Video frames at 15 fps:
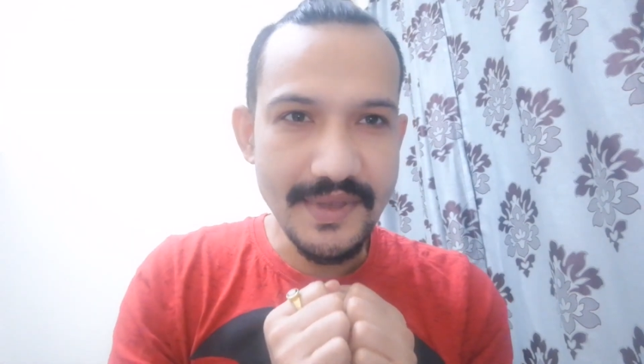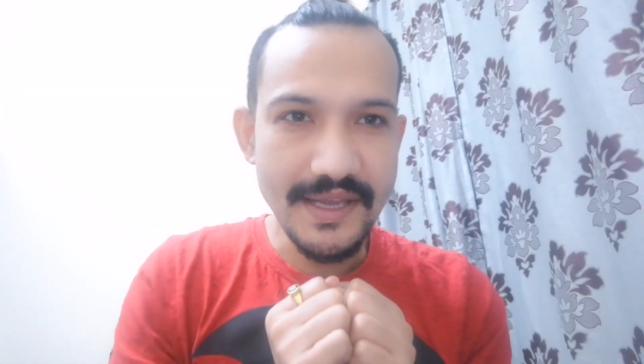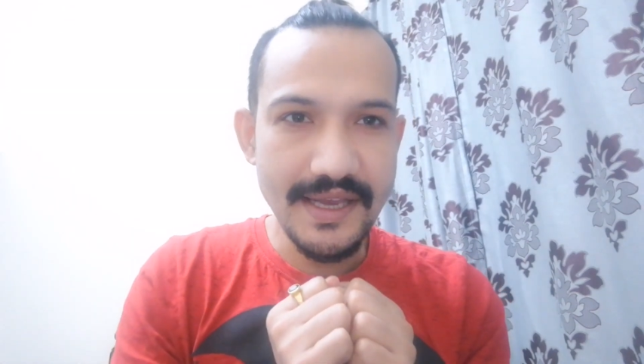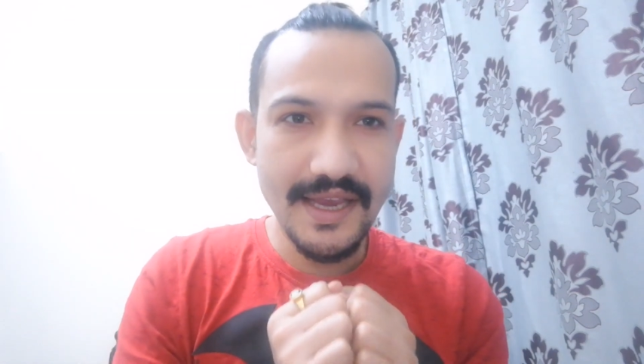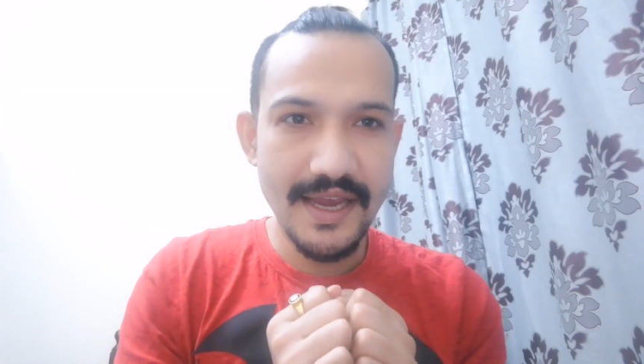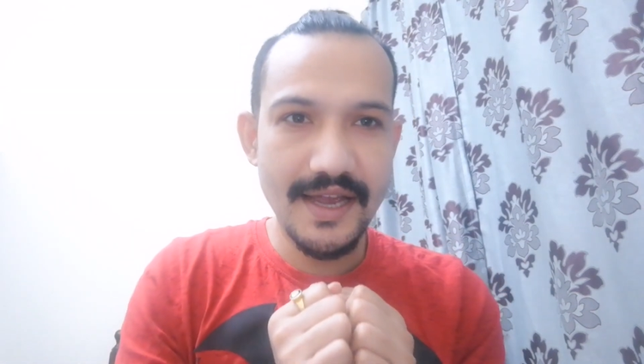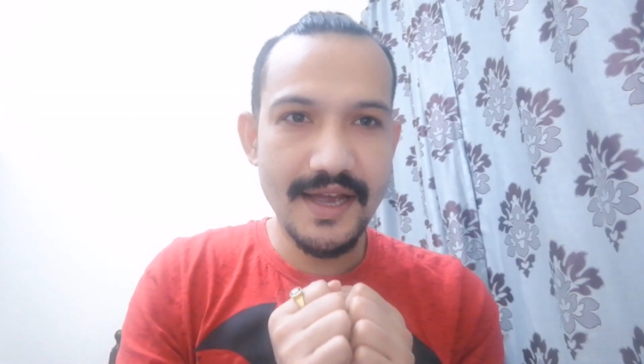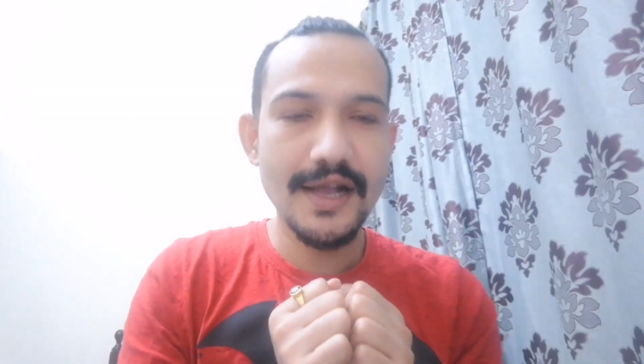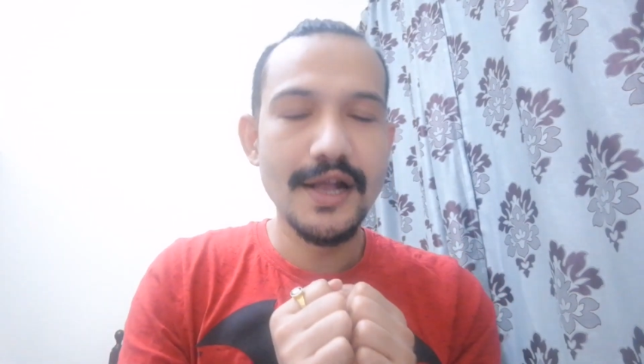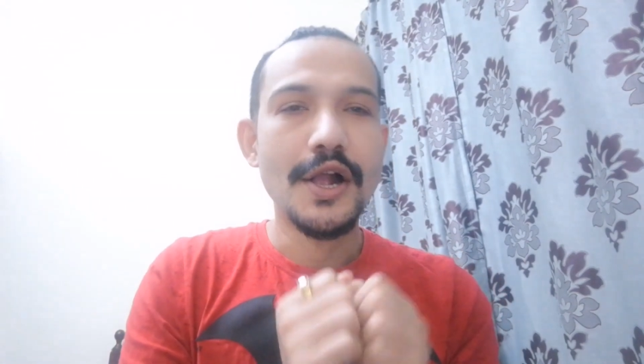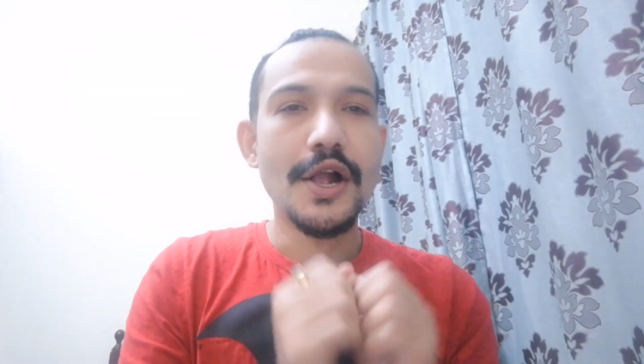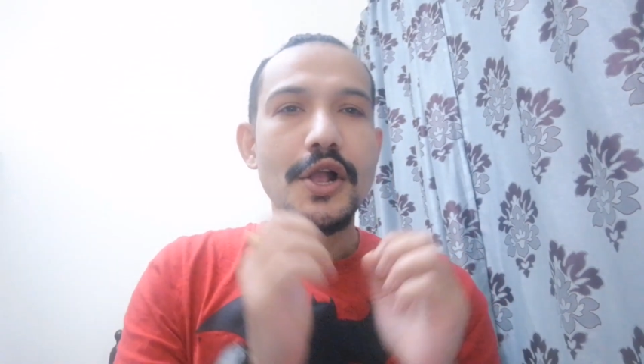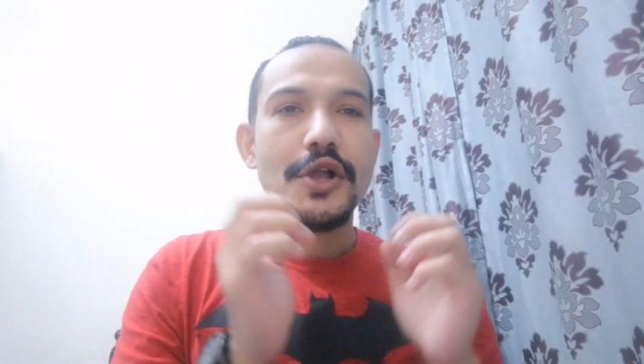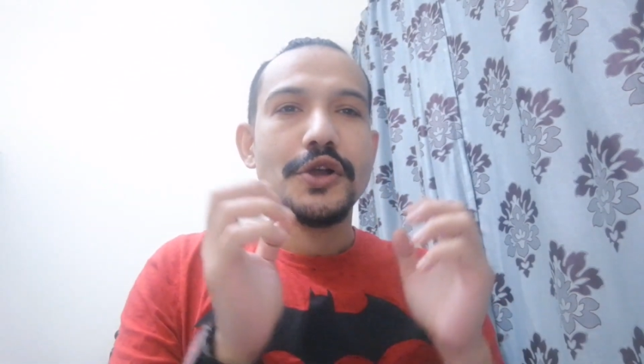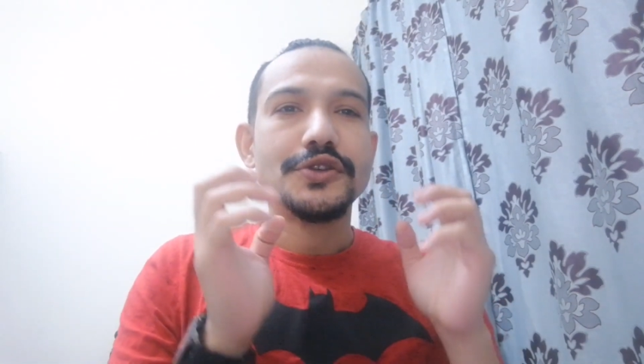Yeah,
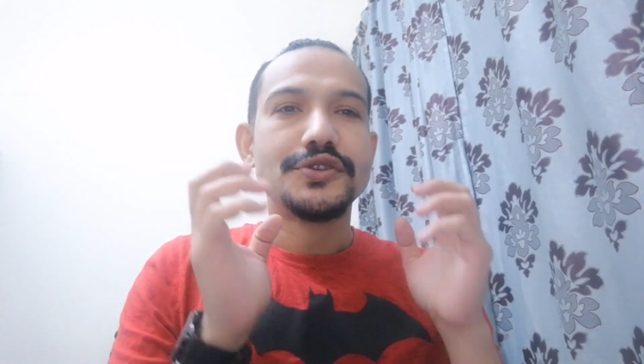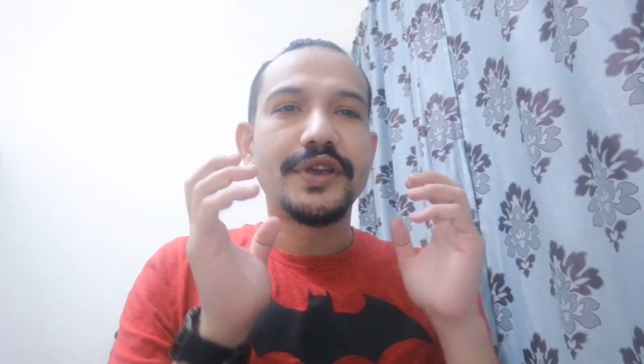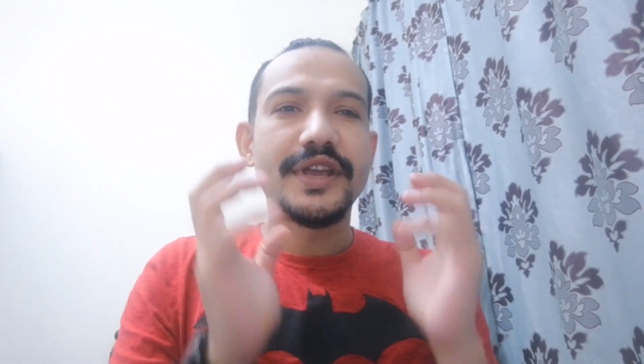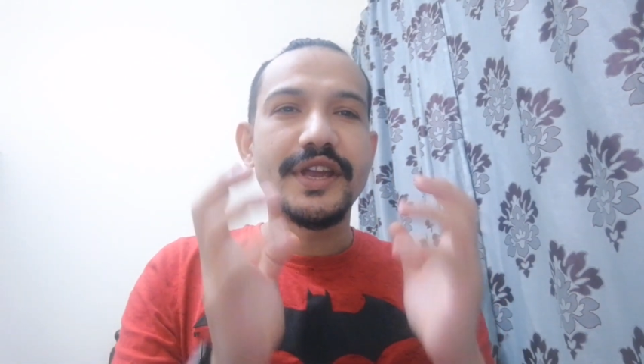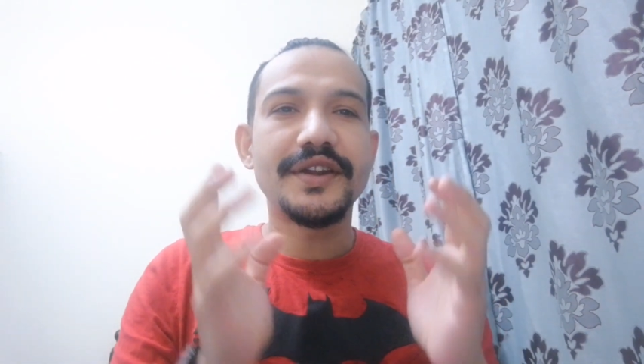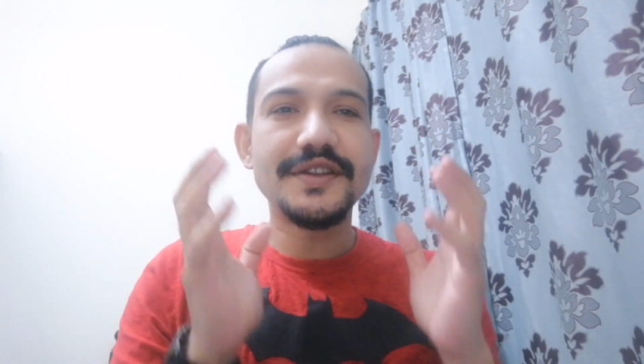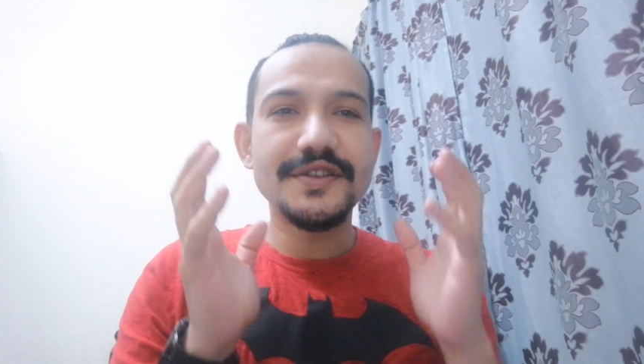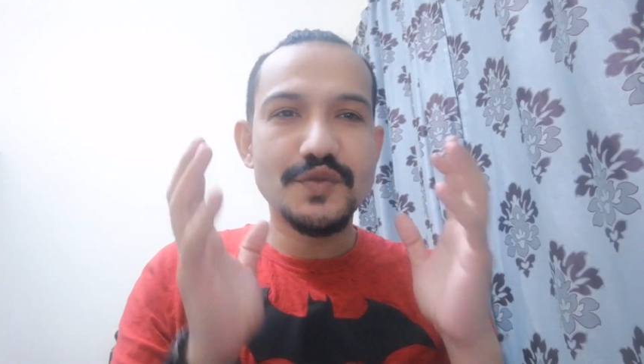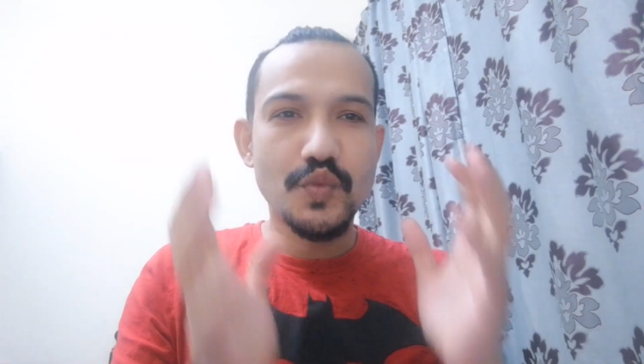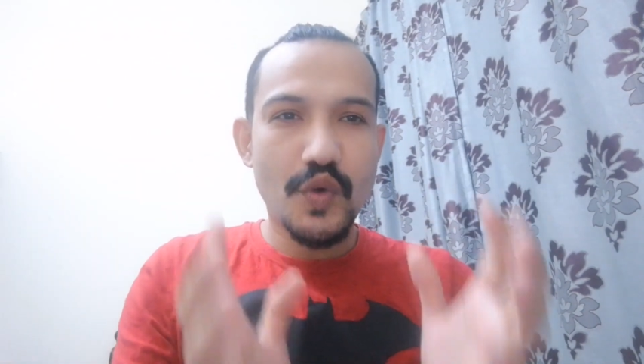so here is